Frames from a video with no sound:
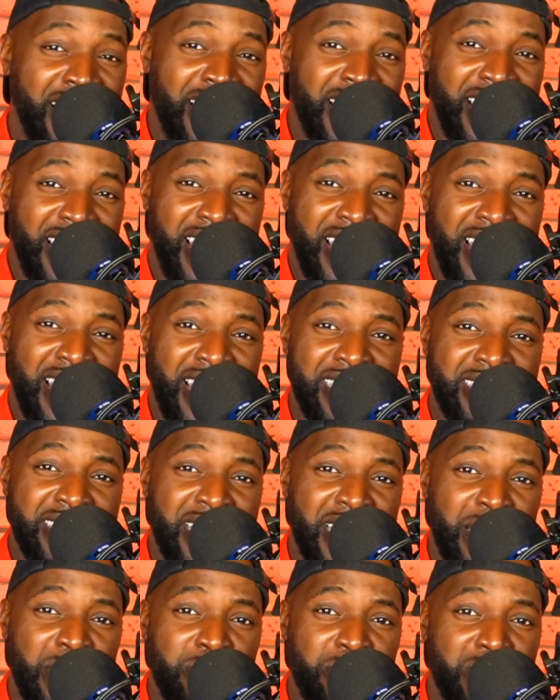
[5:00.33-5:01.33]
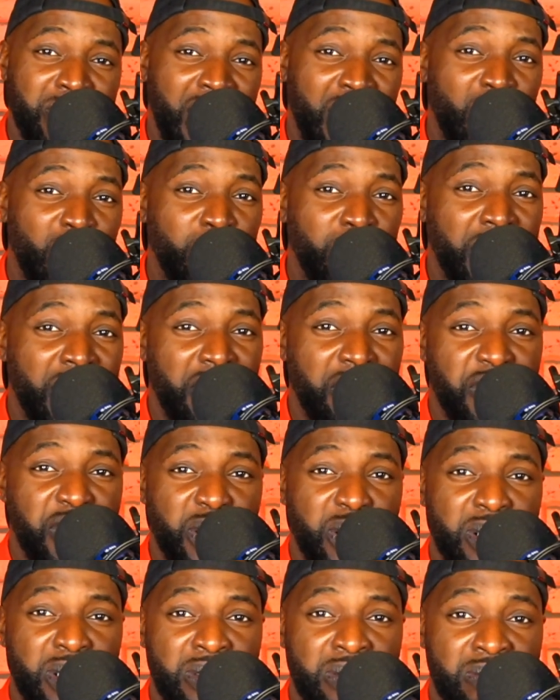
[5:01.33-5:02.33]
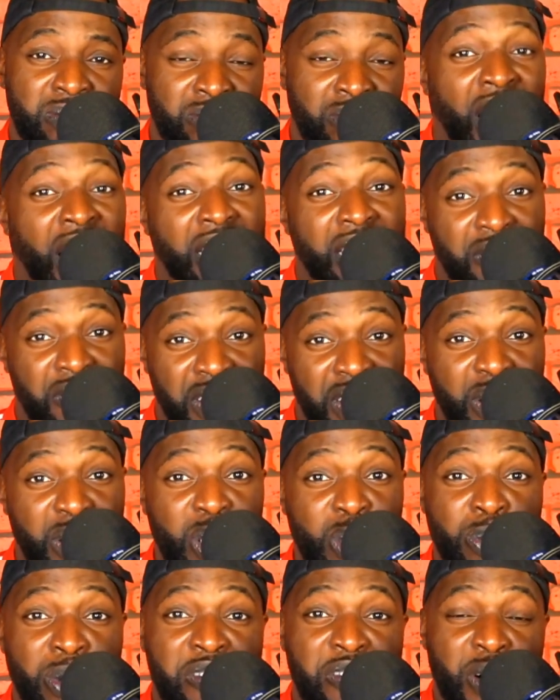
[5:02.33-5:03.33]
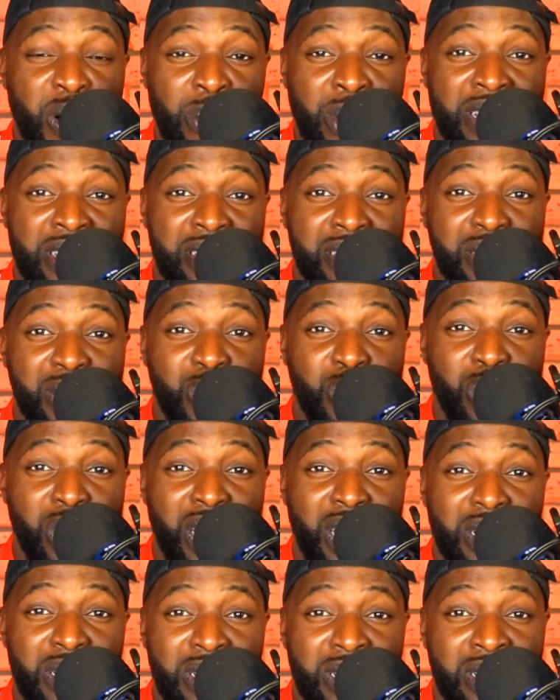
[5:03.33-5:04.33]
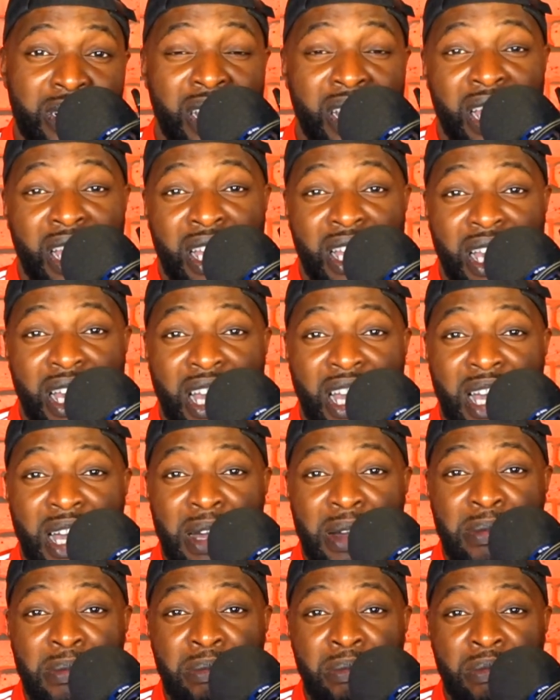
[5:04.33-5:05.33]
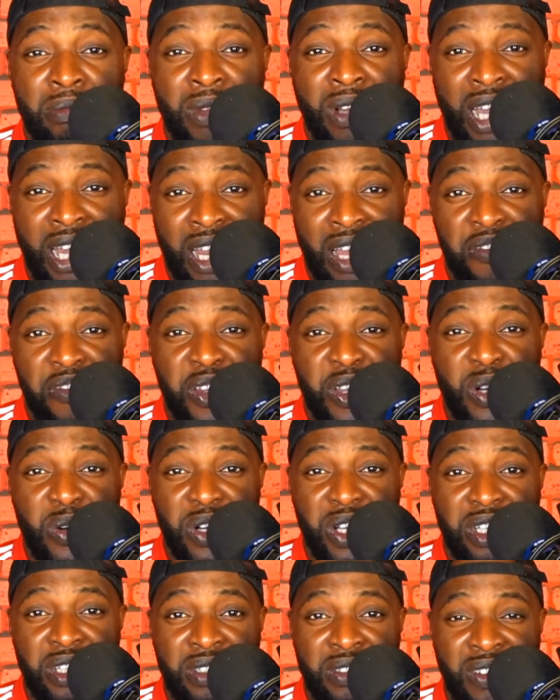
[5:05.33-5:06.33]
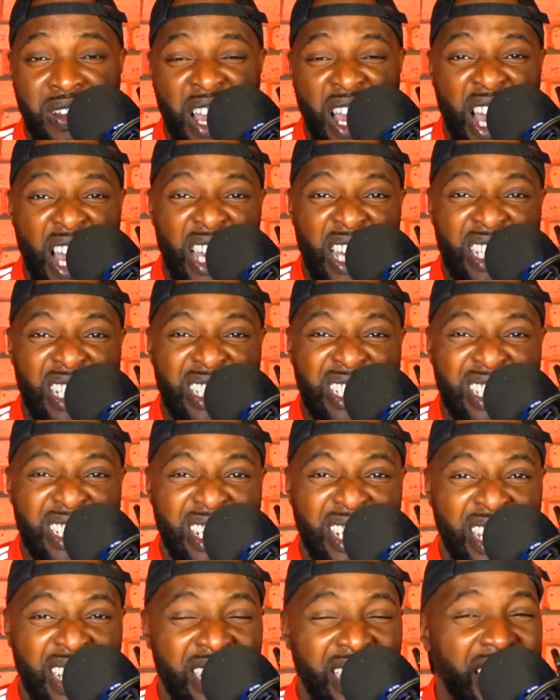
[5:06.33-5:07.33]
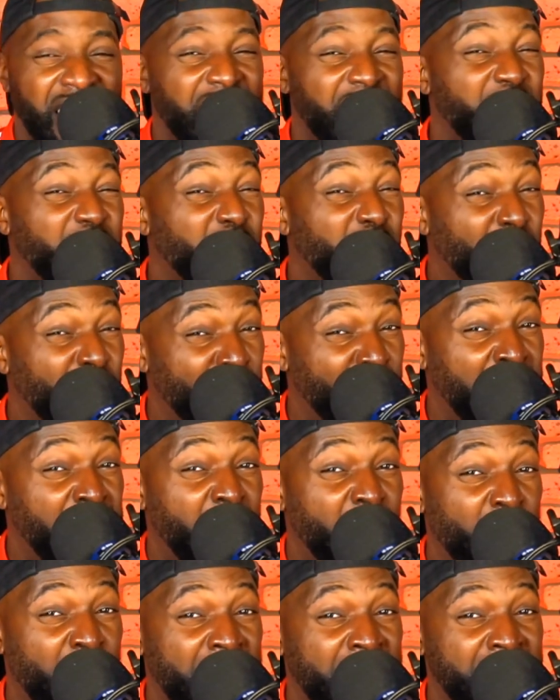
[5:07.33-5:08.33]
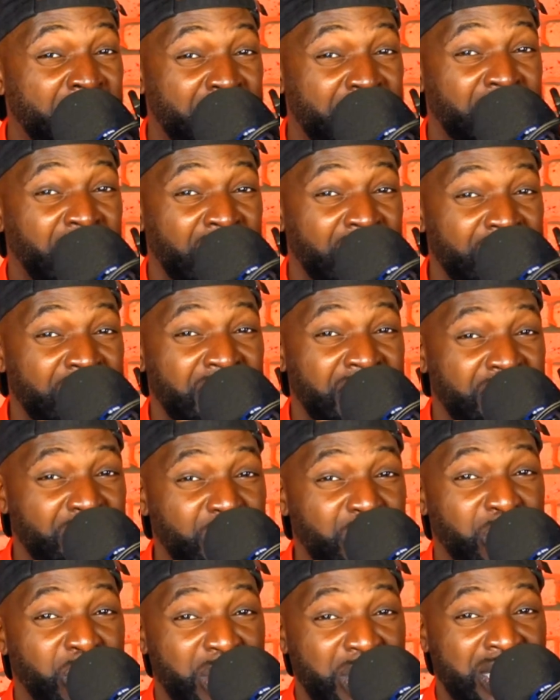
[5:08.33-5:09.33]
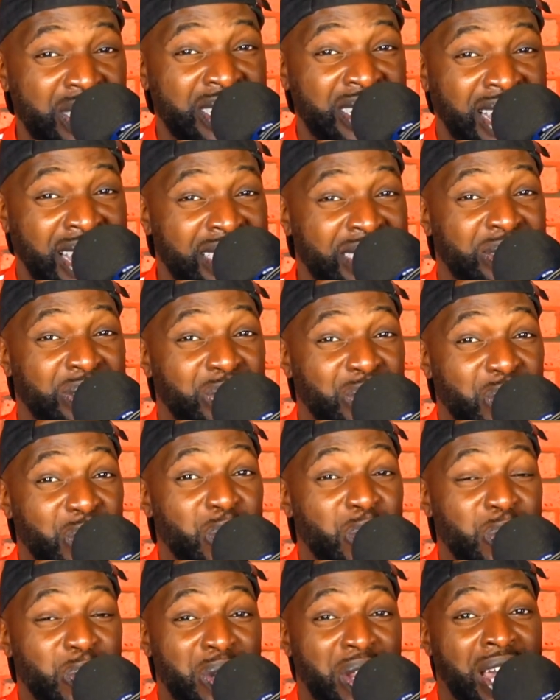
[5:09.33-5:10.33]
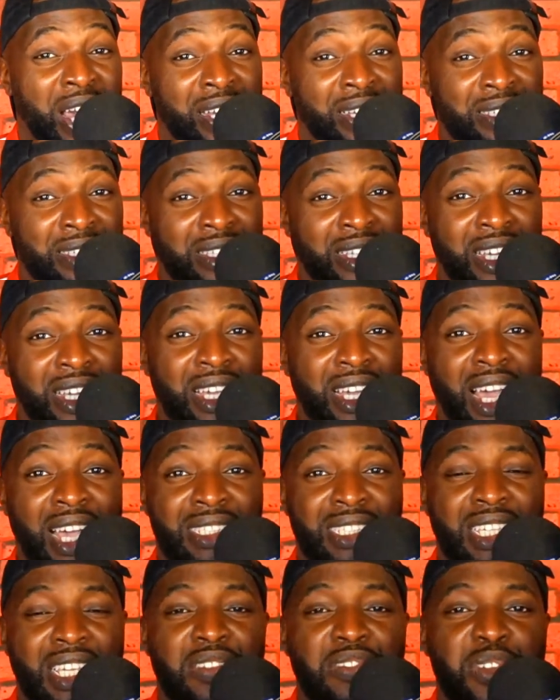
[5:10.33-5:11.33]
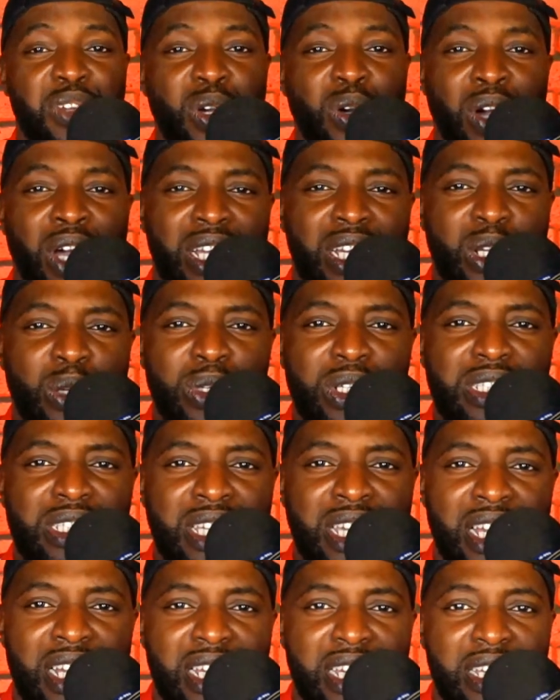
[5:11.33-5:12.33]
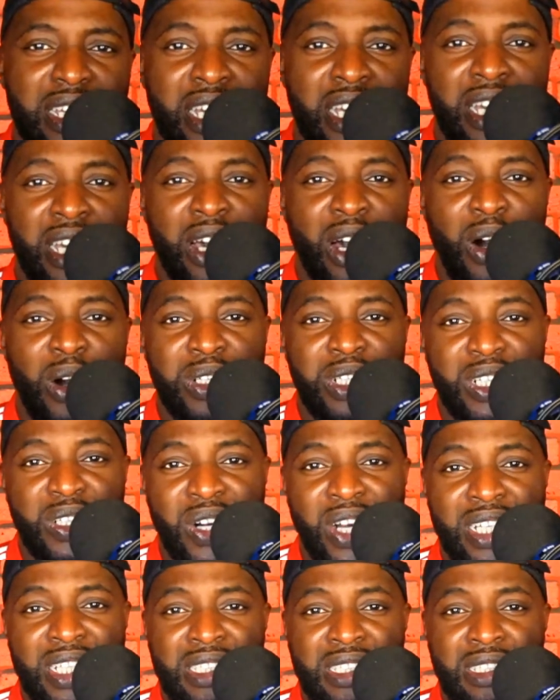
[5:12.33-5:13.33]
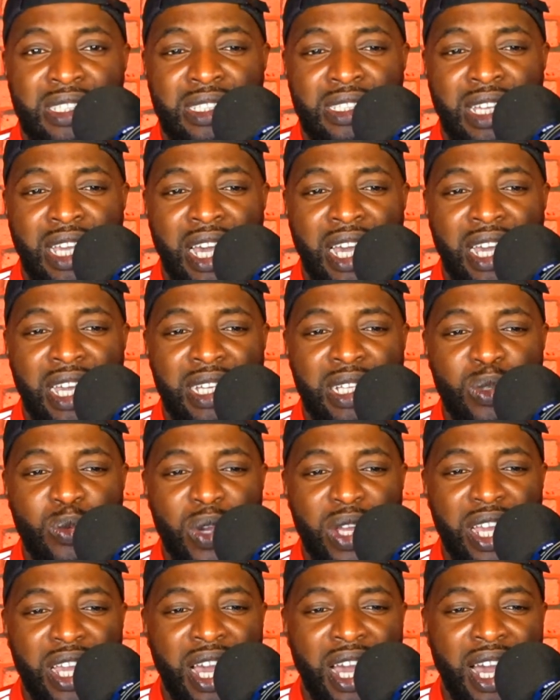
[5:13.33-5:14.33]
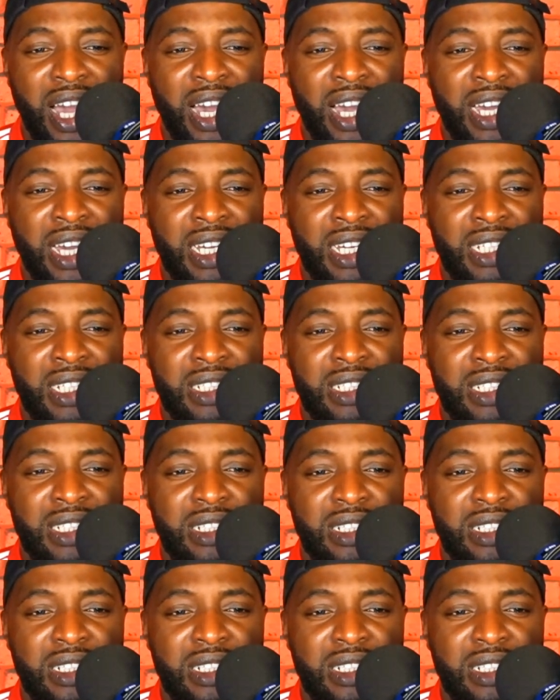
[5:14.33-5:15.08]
And Jakub Kivio had a very good performance as well. Calafiori had a good performance. It wasn't as good as Kivio and lewis-skelly. On the right side, we had...